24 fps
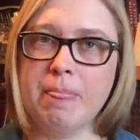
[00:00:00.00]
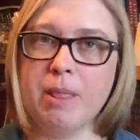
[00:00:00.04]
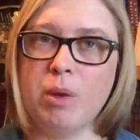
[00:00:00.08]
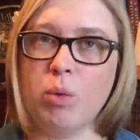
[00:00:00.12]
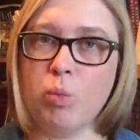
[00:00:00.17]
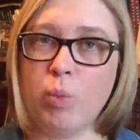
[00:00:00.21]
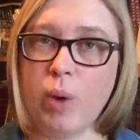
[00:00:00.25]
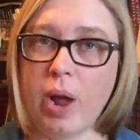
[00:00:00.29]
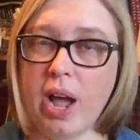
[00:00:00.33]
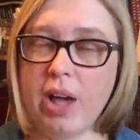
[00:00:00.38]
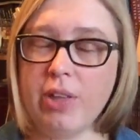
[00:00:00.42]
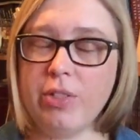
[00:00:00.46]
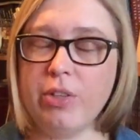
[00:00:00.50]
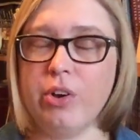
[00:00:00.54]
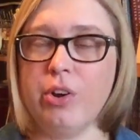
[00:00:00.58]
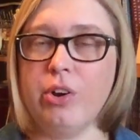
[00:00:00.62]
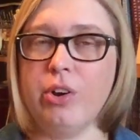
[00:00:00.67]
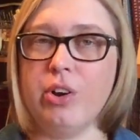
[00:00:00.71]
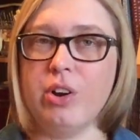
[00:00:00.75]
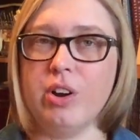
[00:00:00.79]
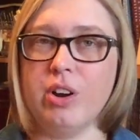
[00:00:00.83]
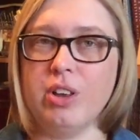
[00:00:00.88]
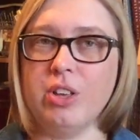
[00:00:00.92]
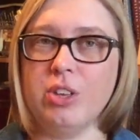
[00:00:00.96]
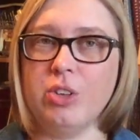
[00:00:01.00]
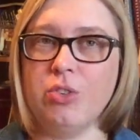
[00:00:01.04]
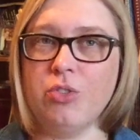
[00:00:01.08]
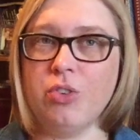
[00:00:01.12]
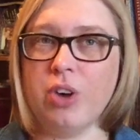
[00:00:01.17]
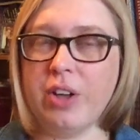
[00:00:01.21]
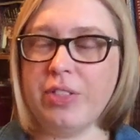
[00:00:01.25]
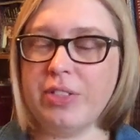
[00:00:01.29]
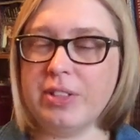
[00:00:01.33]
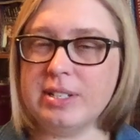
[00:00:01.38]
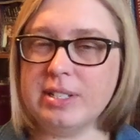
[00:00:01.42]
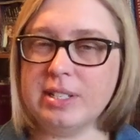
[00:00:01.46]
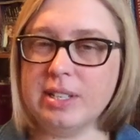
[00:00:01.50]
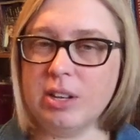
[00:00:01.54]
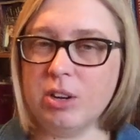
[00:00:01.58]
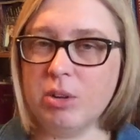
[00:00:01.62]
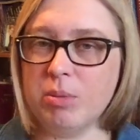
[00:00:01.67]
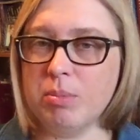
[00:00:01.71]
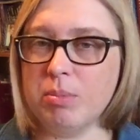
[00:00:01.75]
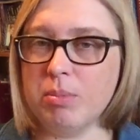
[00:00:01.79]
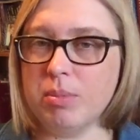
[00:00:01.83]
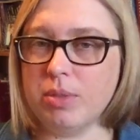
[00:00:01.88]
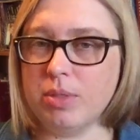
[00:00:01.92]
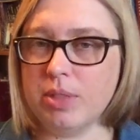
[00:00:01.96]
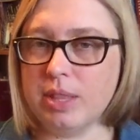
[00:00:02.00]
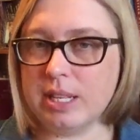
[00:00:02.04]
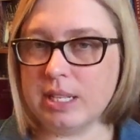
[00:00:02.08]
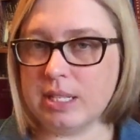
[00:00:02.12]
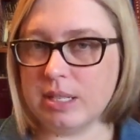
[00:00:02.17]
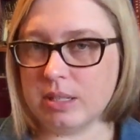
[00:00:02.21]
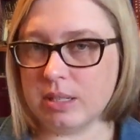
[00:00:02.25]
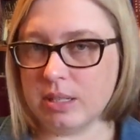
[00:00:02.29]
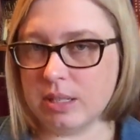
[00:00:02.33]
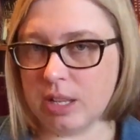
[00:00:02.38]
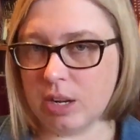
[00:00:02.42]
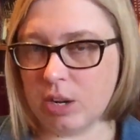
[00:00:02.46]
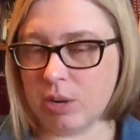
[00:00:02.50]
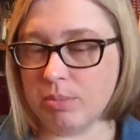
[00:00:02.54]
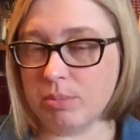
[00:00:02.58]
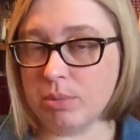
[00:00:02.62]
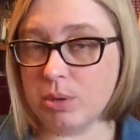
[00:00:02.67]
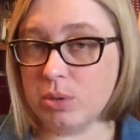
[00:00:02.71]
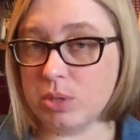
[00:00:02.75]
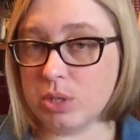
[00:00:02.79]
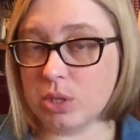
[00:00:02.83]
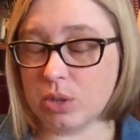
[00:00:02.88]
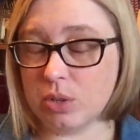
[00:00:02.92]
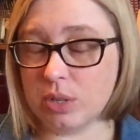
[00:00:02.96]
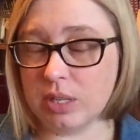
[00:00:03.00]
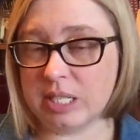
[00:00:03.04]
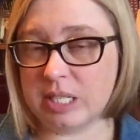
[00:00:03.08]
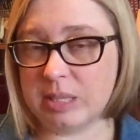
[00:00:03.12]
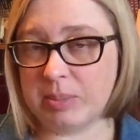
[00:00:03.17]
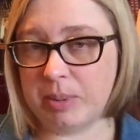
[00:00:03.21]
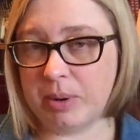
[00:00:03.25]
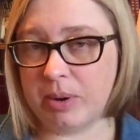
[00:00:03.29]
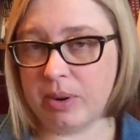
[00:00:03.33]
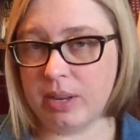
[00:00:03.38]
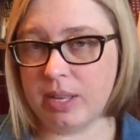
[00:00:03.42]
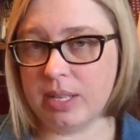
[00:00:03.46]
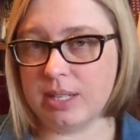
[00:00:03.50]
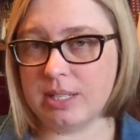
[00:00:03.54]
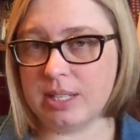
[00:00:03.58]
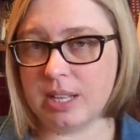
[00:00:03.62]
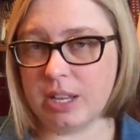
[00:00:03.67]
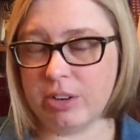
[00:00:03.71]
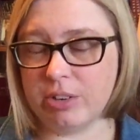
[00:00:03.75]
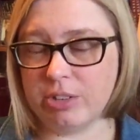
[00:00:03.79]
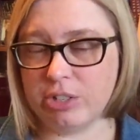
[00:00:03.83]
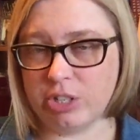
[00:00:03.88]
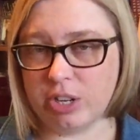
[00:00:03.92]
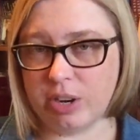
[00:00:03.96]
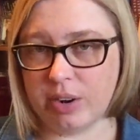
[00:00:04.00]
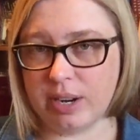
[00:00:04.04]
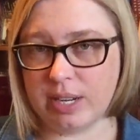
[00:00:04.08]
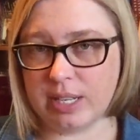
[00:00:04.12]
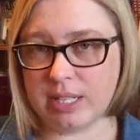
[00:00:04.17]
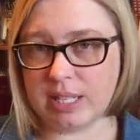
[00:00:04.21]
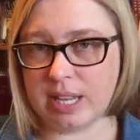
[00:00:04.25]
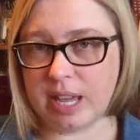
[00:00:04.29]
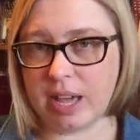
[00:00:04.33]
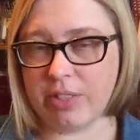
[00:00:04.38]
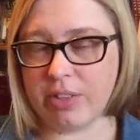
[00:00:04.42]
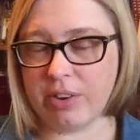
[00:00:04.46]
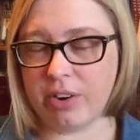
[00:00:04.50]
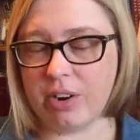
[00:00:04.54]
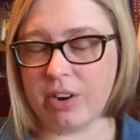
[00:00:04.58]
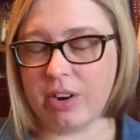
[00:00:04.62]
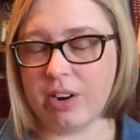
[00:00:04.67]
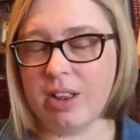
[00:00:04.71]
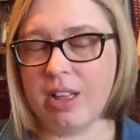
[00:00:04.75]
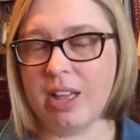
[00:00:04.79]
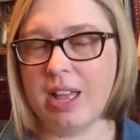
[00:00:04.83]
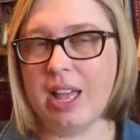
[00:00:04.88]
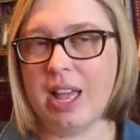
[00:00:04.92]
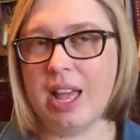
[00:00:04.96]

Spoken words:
Rather, you've got this little musical experience that you're sharing together,